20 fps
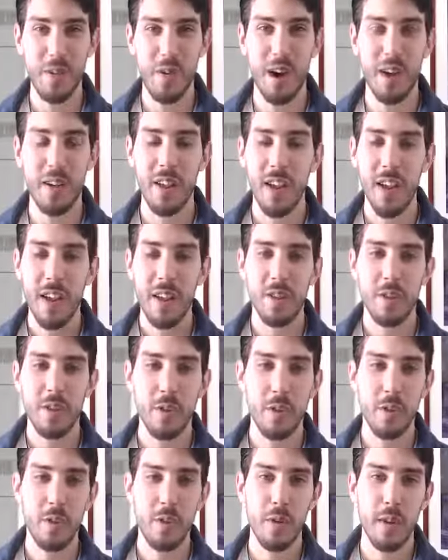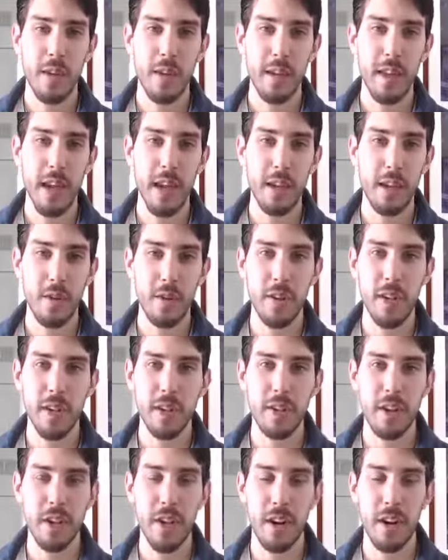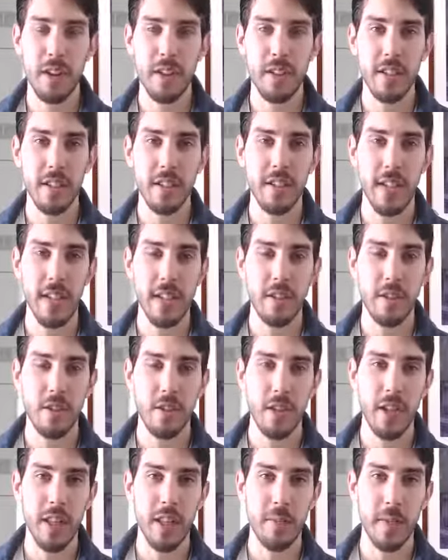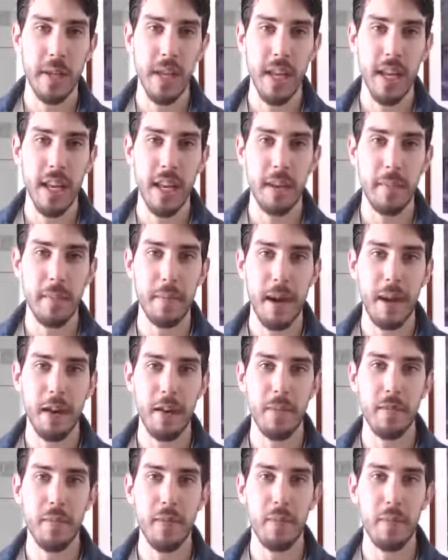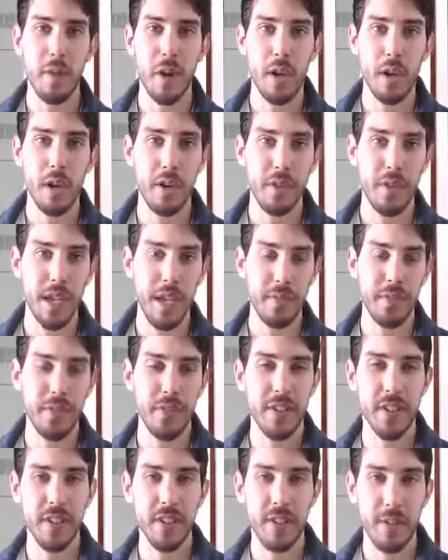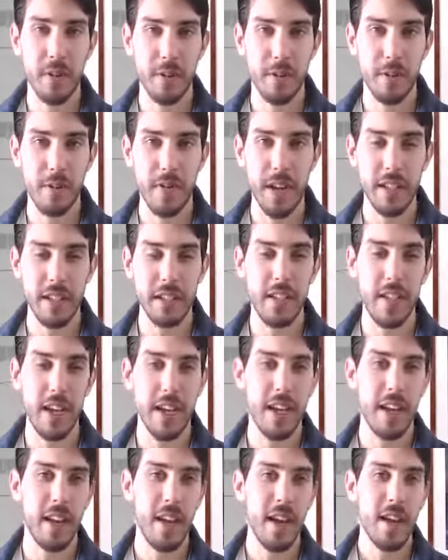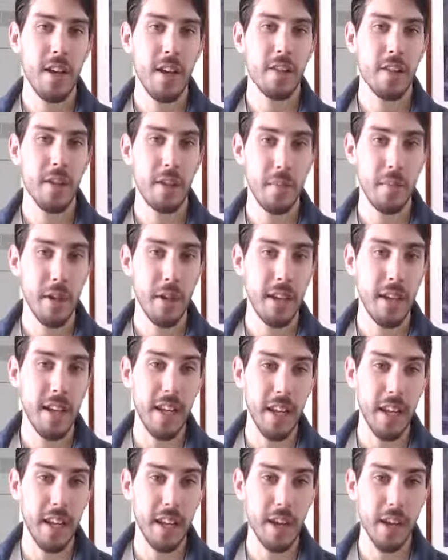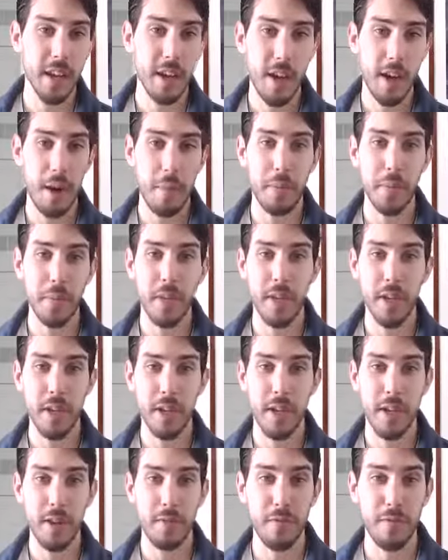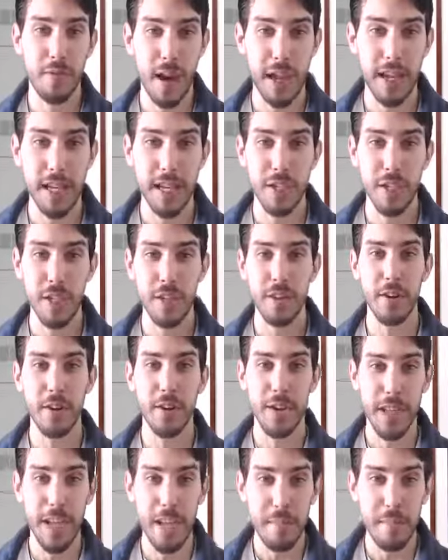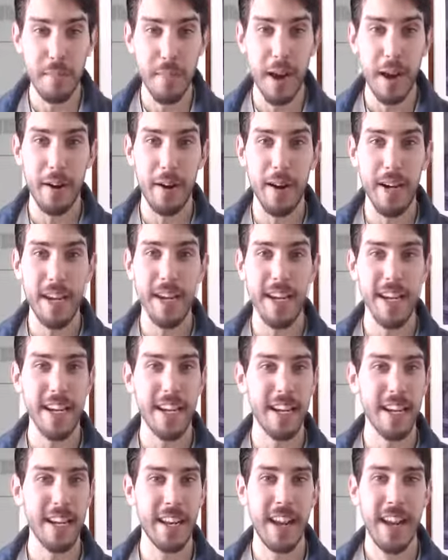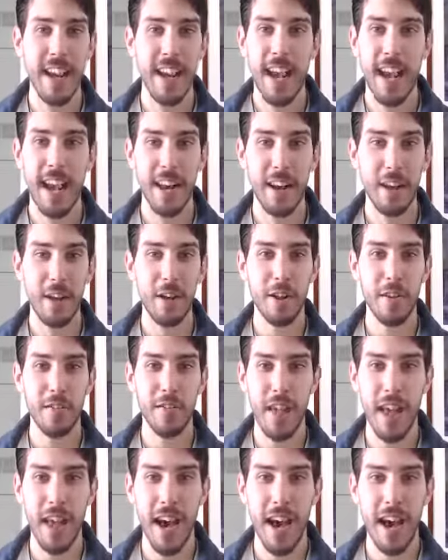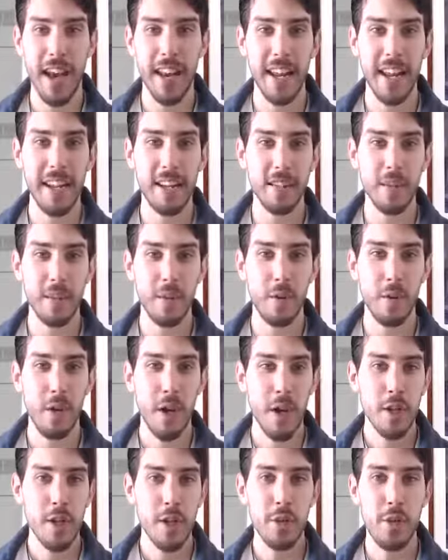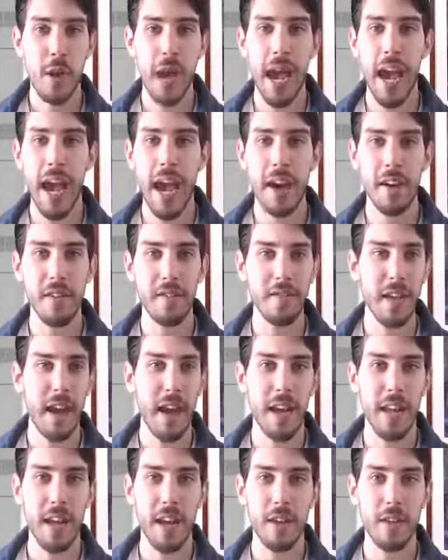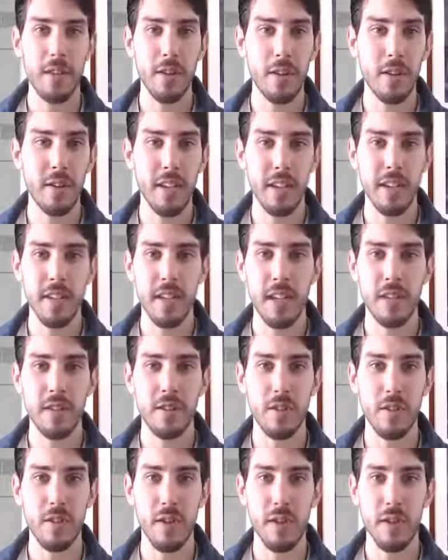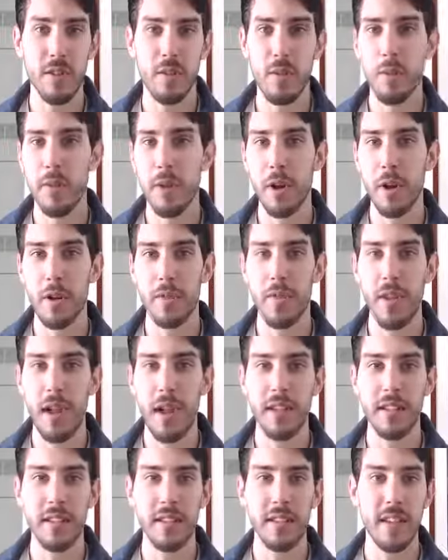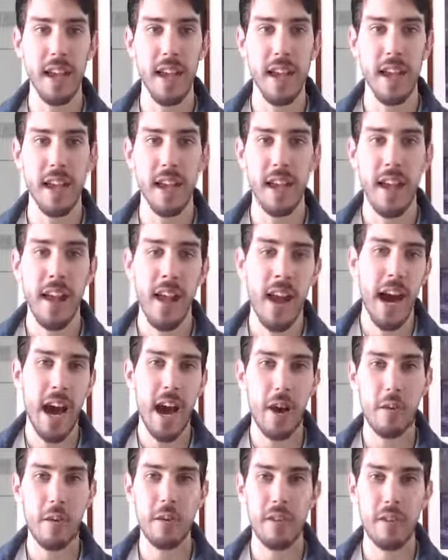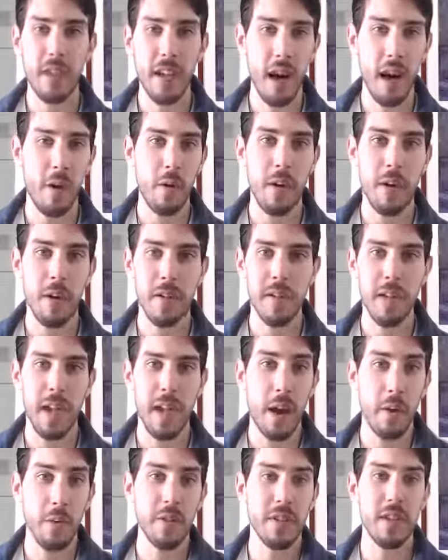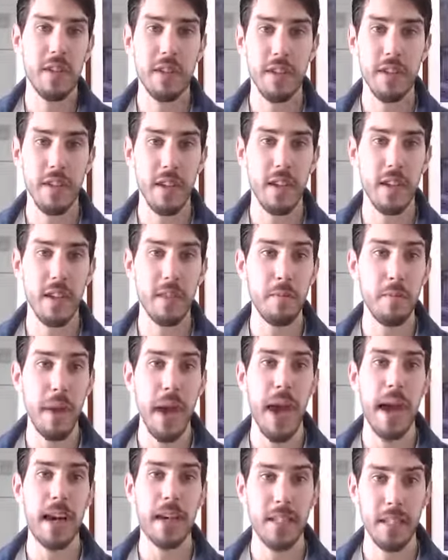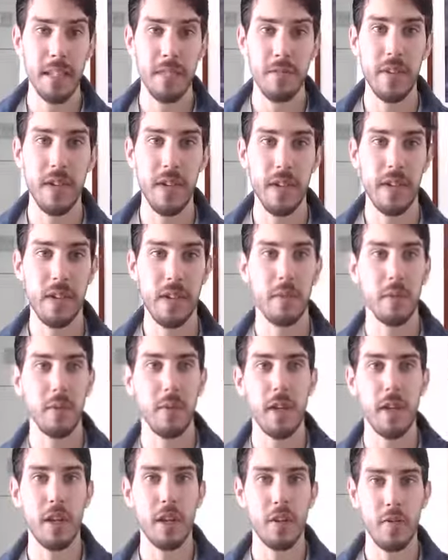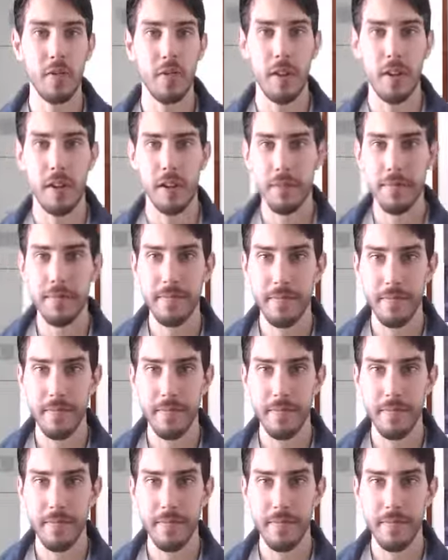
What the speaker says: Well, so you did share a success story in the beginning from one of your San Francisco events that a couple did find each other and get married and all of that. And so do you have any other success stories from your events, and how is this impacting the vegan community overall?